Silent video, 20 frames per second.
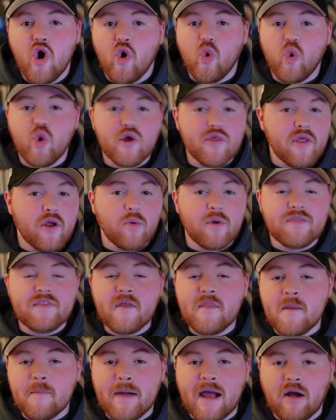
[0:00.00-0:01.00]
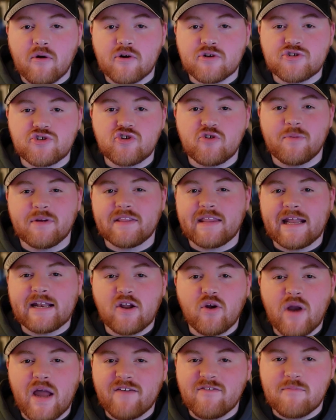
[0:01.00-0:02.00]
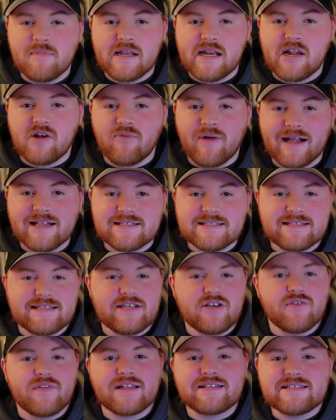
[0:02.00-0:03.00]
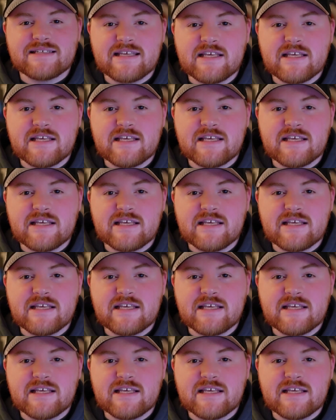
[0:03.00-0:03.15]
or they're within the Power 2 but they don't have a media rights deal that's